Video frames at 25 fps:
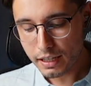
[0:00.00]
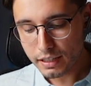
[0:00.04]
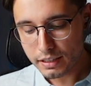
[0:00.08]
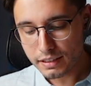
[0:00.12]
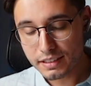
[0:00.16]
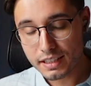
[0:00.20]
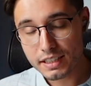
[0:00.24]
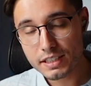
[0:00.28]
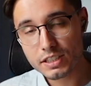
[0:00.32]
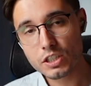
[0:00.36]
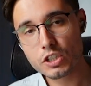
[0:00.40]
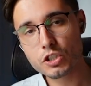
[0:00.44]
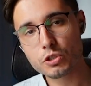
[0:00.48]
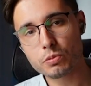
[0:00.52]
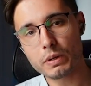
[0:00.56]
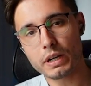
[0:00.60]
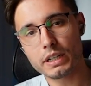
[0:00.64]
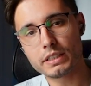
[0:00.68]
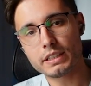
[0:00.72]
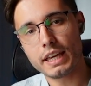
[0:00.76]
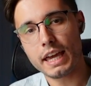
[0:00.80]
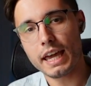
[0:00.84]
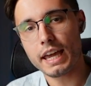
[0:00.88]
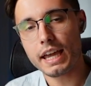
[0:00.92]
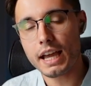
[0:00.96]
This is where
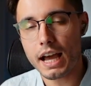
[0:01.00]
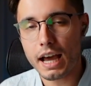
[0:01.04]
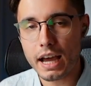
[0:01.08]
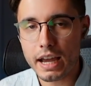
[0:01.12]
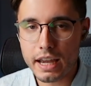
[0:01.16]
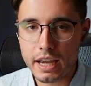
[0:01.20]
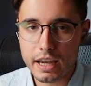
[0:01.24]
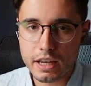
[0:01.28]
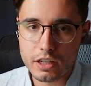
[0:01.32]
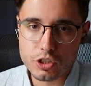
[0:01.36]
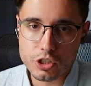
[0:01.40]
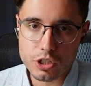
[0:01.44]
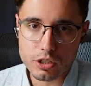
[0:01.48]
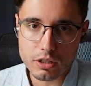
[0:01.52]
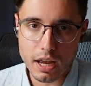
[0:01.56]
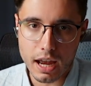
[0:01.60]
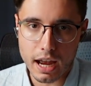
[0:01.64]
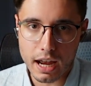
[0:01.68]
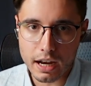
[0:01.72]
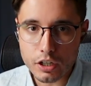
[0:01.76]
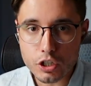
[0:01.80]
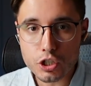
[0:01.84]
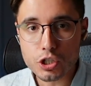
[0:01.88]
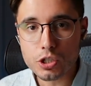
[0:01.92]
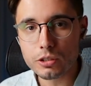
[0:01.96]
the AI agent
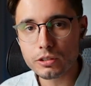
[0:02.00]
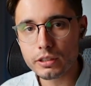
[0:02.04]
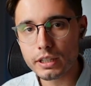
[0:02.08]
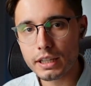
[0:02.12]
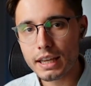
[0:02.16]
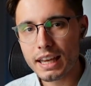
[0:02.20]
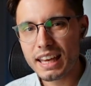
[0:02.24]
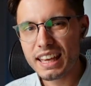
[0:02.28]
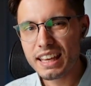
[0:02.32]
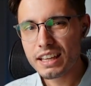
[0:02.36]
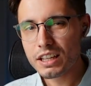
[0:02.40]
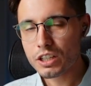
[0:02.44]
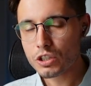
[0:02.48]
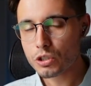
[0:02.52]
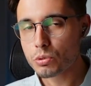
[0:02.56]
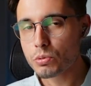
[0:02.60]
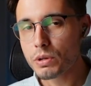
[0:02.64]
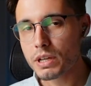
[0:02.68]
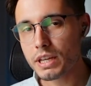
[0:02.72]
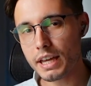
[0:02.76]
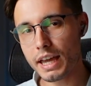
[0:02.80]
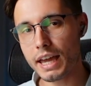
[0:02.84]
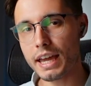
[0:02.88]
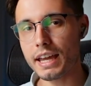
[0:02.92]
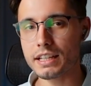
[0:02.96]
actually
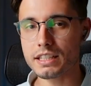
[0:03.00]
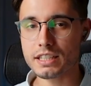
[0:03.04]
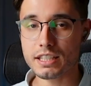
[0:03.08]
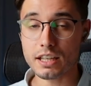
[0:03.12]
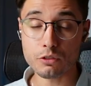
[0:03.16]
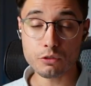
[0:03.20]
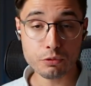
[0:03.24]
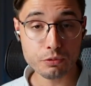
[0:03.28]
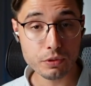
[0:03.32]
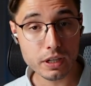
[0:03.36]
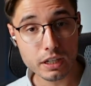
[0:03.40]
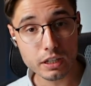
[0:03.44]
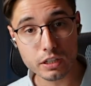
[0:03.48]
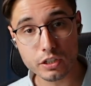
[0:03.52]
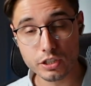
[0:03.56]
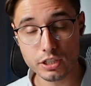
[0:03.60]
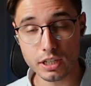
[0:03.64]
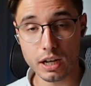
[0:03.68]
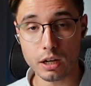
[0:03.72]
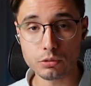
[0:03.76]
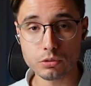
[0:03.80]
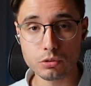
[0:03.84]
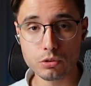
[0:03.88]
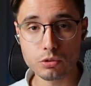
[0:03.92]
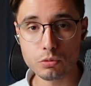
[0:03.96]
creates and figures
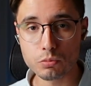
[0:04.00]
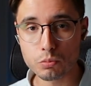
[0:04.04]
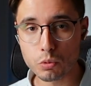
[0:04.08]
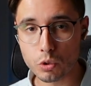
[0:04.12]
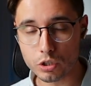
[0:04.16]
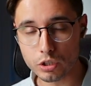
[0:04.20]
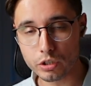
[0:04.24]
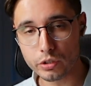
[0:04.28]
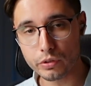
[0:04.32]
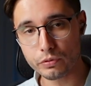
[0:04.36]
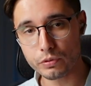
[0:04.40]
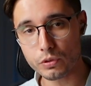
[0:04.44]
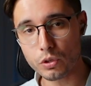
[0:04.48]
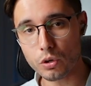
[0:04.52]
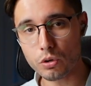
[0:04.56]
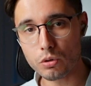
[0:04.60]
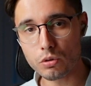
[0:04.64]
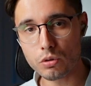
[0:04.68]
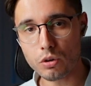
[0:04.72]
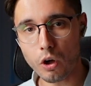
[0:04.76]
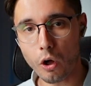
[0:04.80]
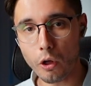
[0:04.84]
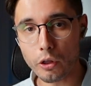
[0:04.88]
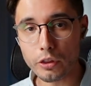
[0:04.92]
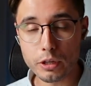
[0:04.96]
out the
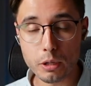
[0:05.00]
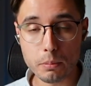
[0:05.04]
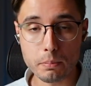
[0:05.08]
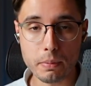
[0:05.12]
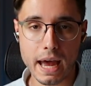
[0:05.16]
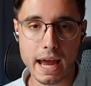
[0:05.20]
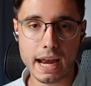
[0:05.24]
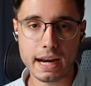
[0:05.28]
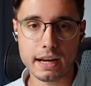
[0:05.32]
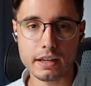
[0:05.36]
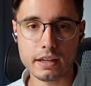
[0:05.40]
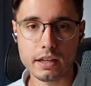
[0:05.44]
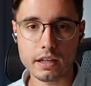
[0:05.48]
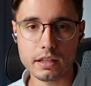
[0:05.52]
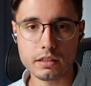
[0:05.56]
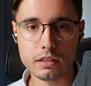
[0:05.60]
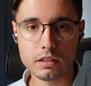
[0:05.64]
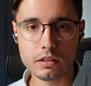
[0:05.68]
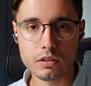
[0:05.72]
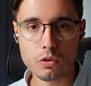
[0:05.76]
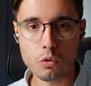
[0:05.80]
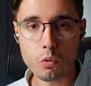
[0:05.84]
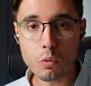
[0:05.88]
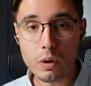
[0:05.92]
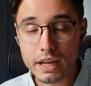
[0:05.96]
workflow on the back end
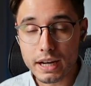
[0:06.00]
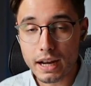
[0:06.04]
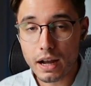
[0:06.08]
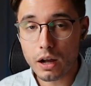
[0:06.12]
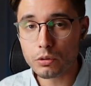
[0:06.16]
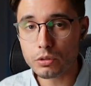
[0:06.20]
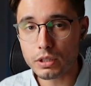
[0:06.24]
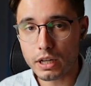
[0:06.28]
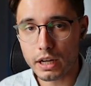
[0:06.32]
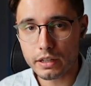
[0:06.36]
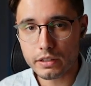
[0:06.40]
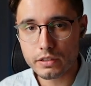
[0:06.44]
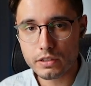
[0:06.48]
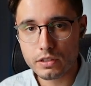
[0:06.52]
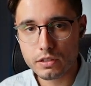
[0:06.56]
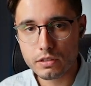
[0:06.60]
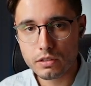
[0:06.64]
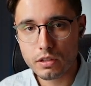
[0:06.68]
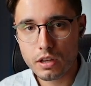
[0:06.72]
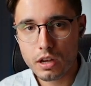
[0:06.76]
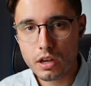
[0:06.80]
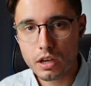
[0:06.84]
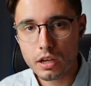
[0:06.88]
without us.